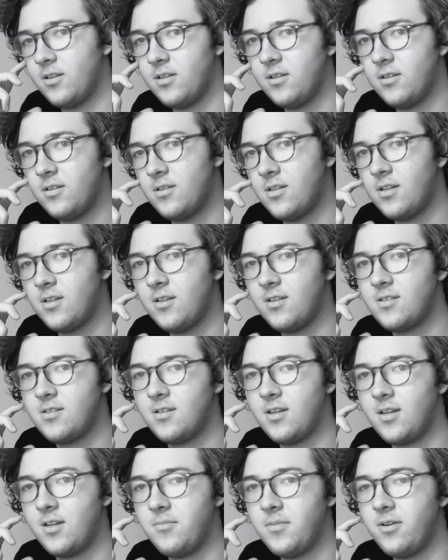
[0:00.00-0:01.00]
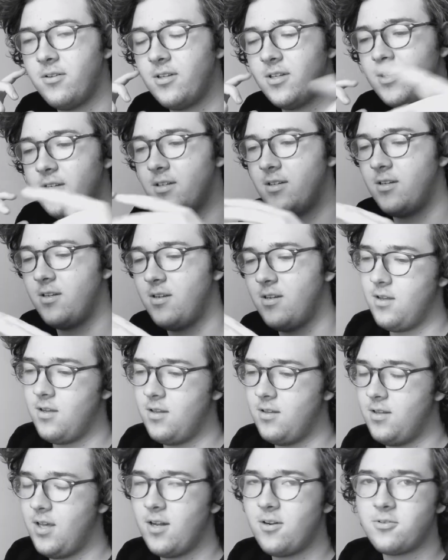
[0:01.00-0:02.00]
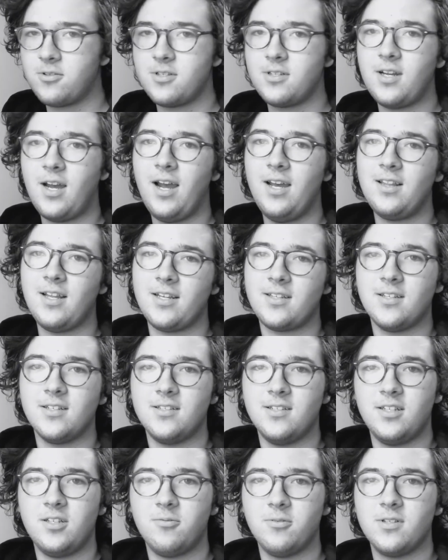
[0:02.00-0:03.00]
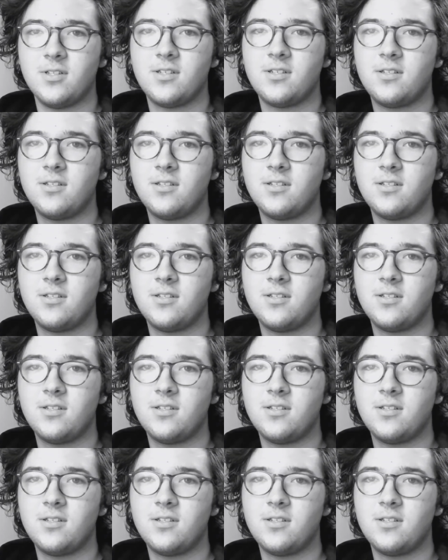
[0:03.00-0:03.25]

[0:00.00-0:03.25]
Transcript: That's not about it. I like this sequence.